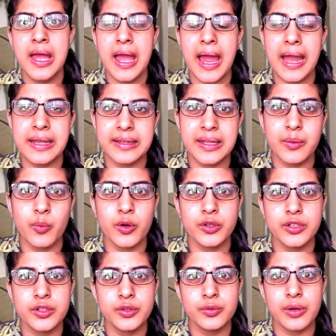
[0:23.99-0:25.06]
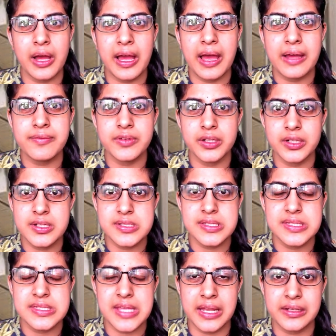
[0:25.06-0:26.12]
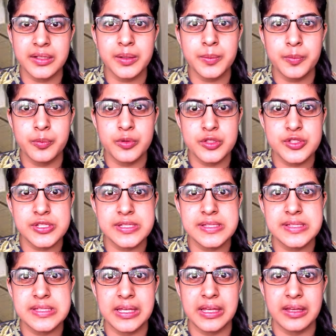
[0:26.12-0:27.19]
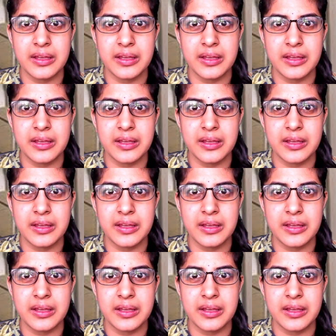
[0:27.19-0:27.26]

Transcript: and they wanted to have a setup which is